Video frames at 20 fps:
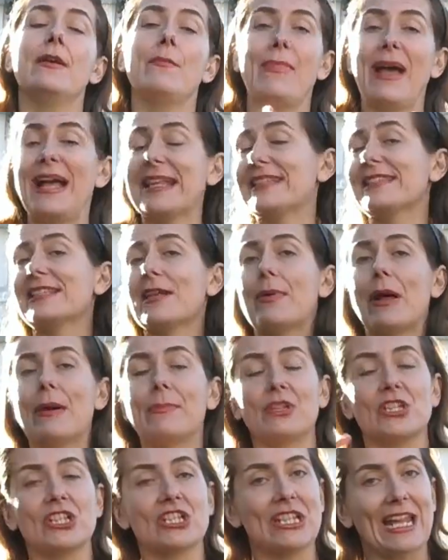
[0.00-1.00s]
Patents are
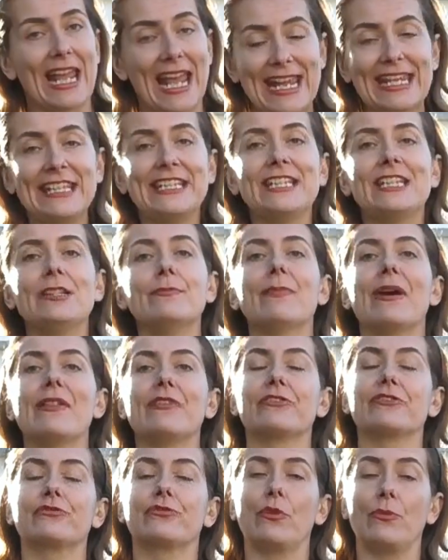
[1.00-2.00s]
published 18
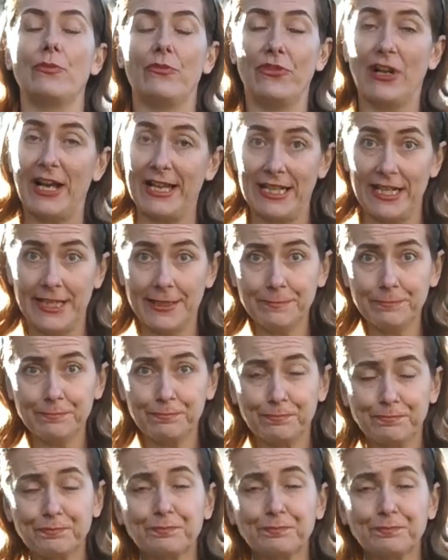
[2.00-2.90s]
months from filing.